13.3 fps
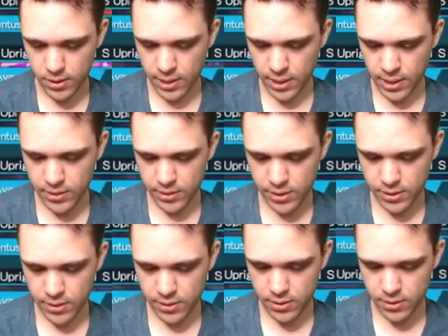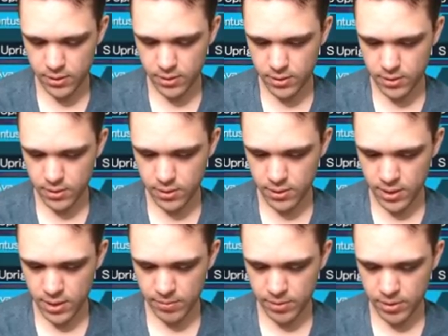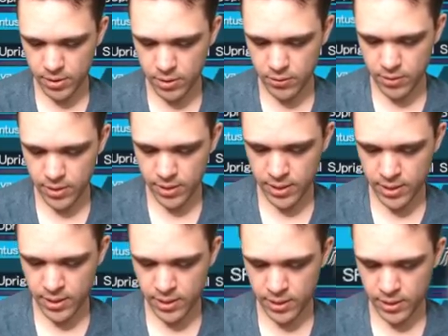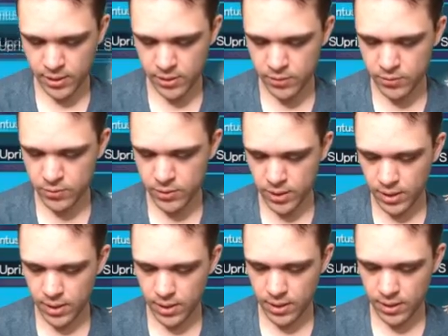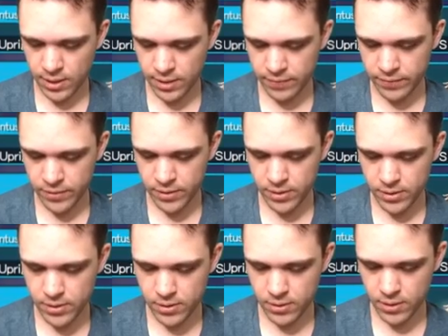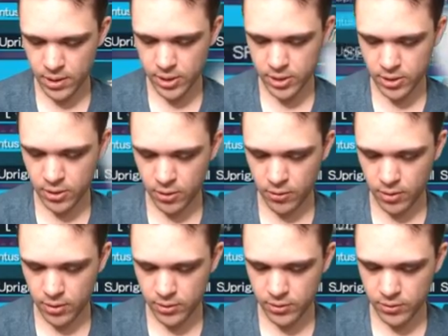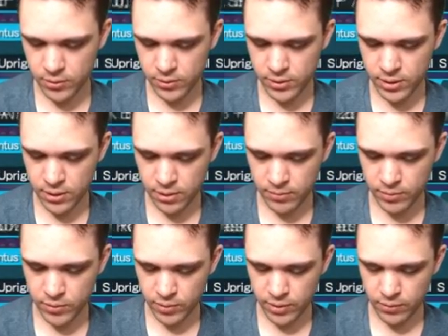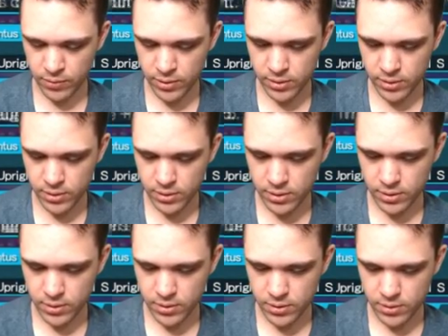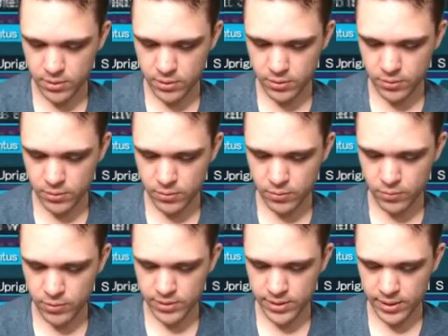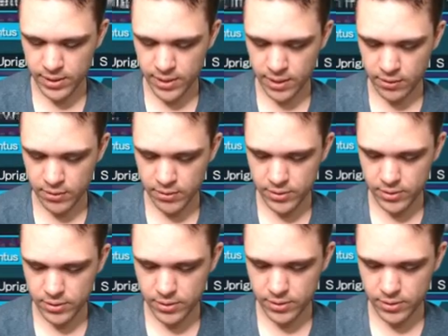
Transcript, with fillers: Now here, I'm gonna go ahead and use Ava. Actually, no, I'll use cure number 21 to reset the counters.